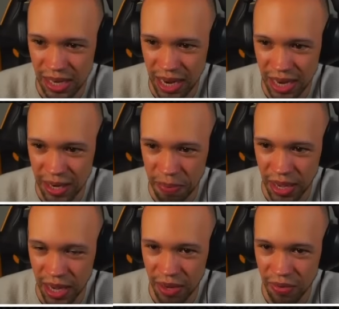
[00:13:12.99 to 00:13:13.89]
Kind of
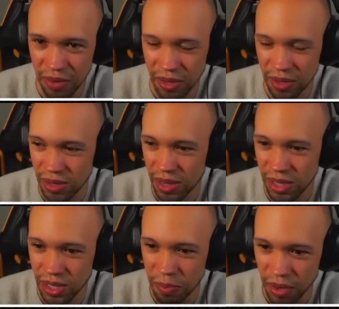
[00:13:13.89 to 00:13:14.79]
painful. Is
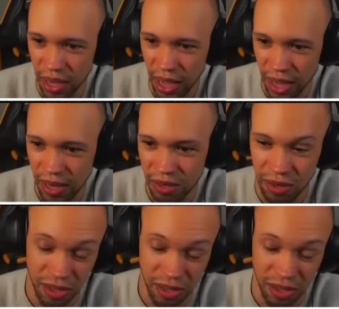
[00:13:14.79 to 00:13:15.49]
this a brick hand or...